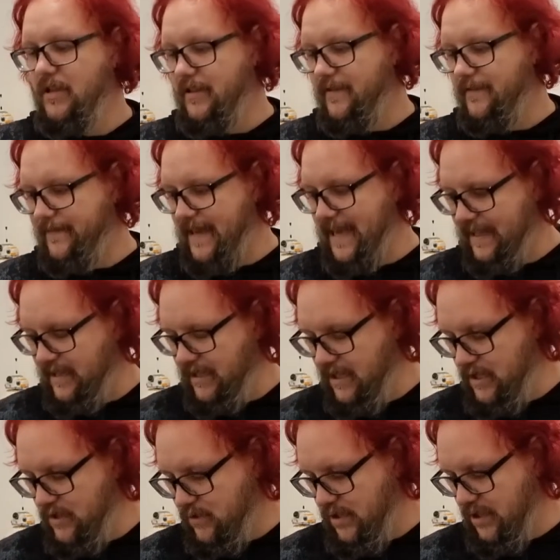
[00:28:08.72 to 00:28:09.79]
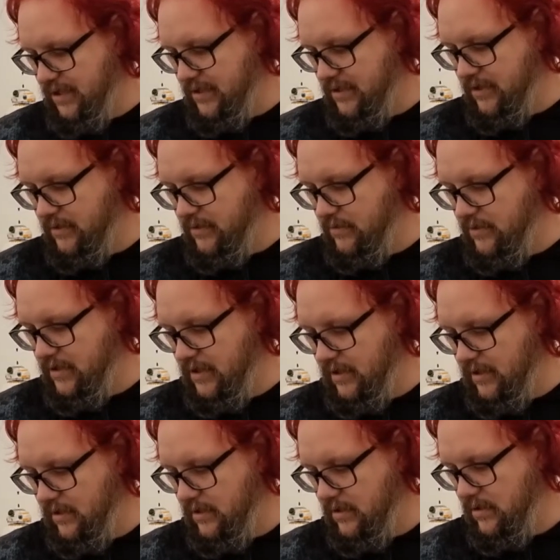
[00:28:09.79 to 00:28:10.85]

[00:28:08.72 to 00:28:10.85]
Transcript: fact that you can do the